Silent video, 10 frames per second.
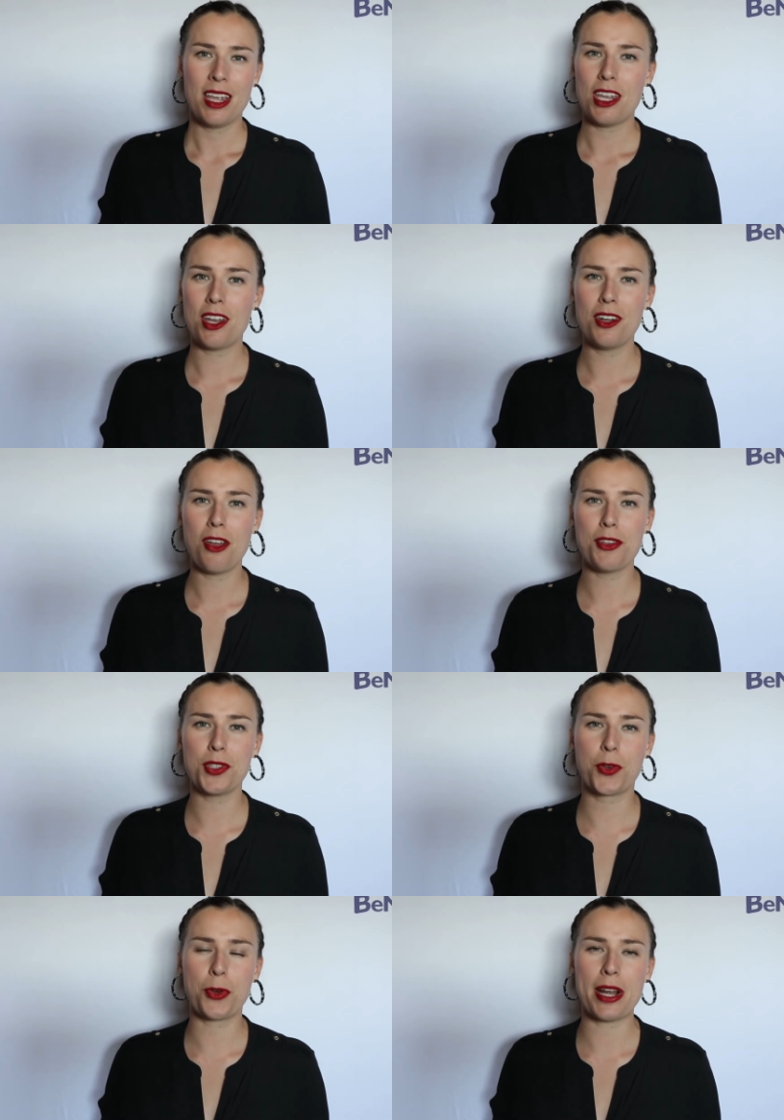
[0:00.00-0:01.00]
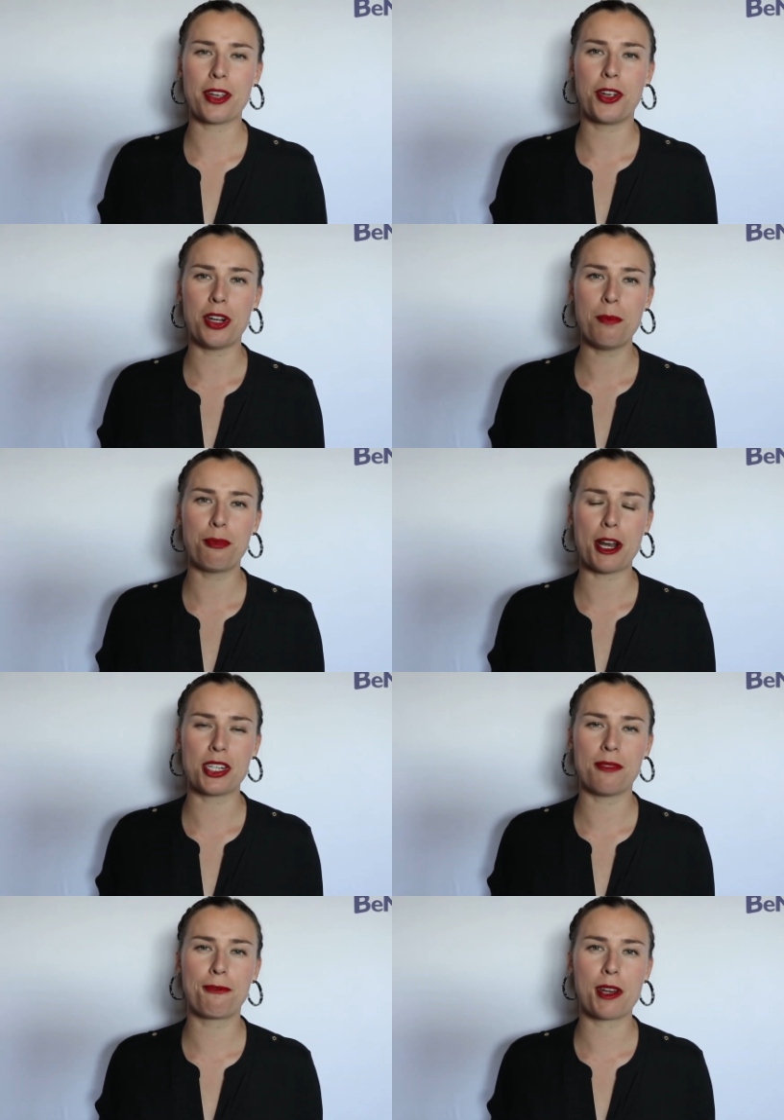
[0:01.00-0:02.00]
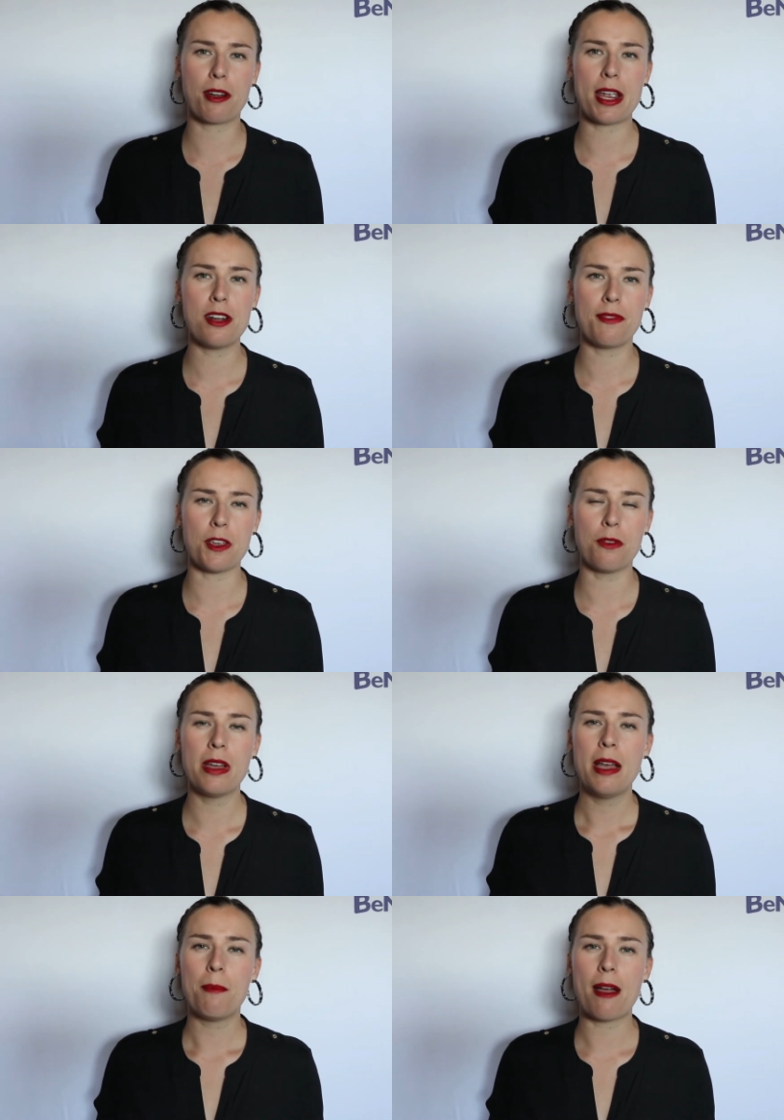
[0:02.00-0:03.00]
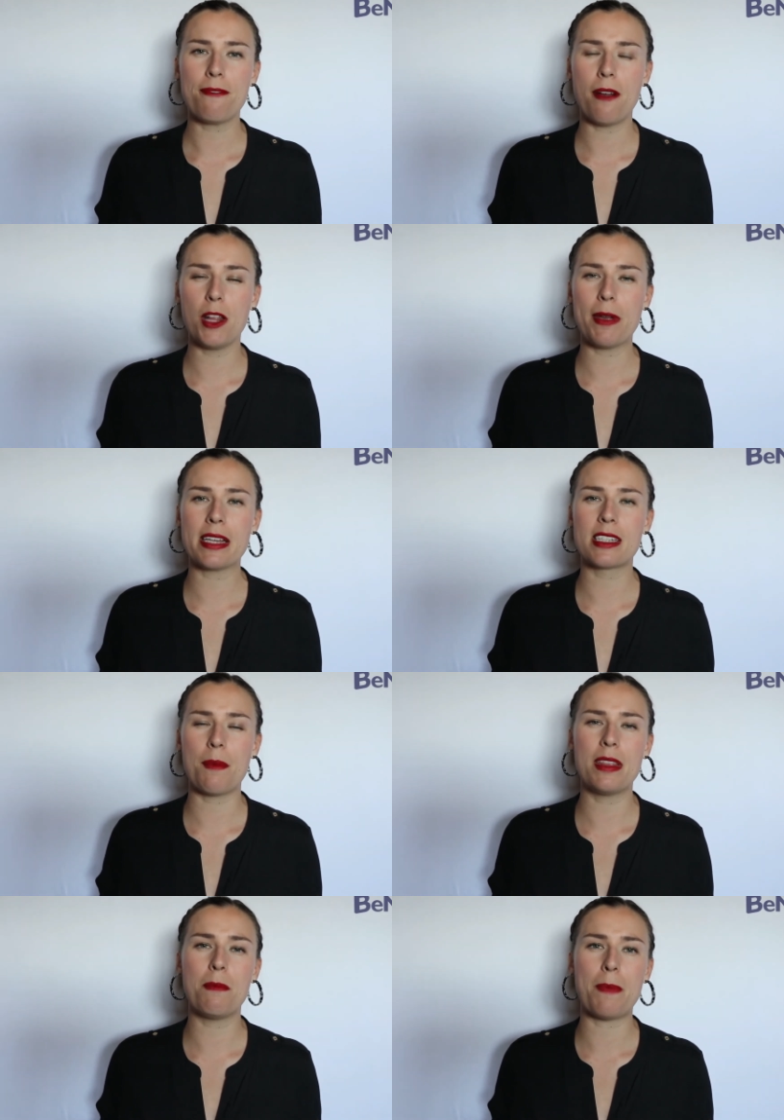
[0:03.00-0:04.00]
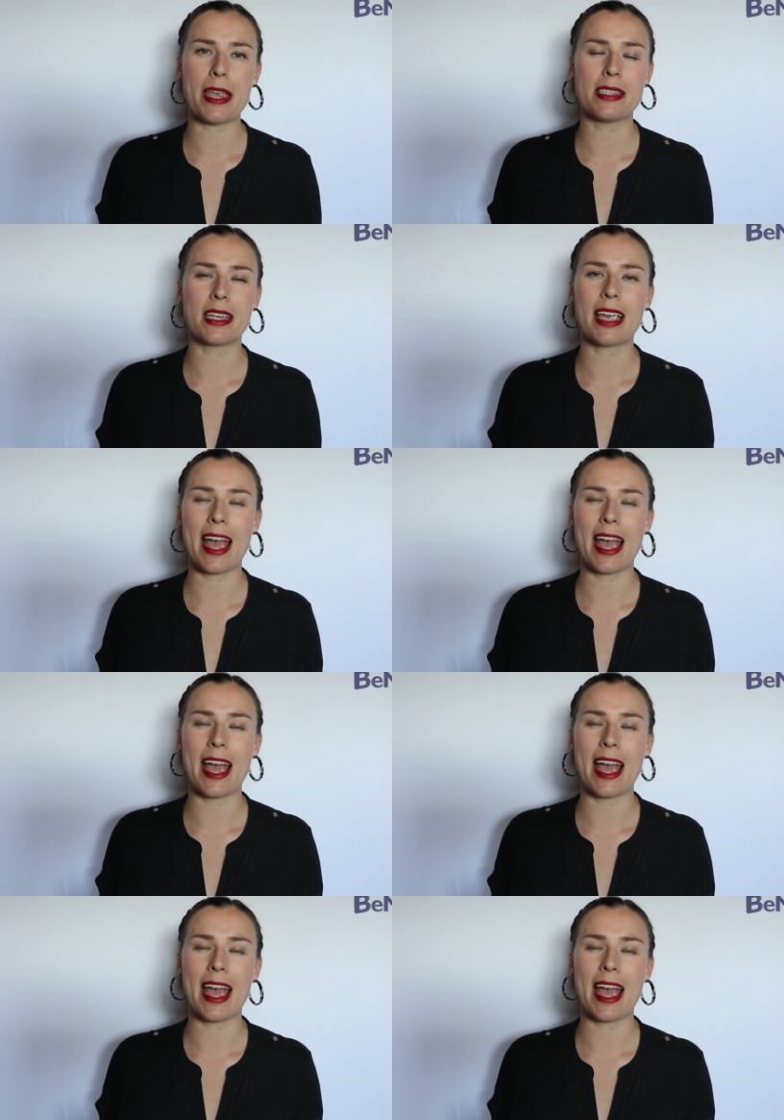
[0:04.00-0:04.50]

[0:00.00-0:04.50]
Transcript: You can also create a good impression for your interview by following some of the basic